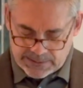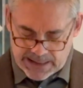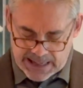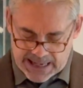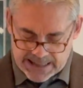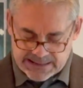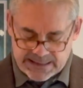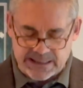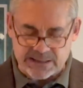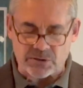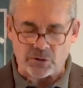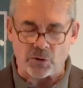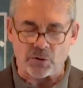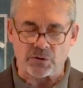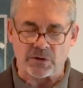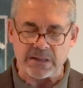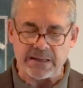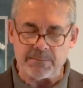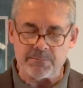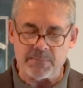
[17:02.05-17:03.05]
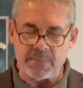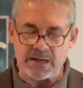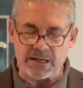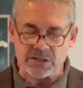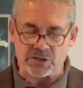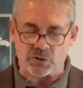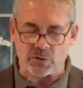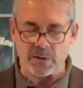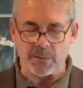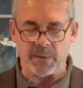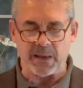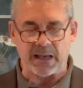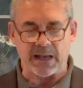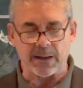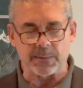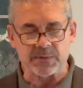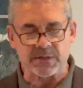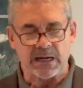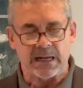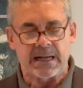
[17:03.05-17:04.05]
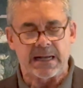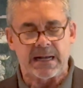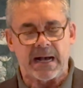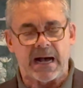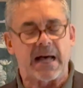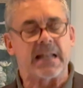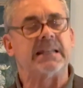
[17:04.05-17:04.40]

as his earthly ministry becomes a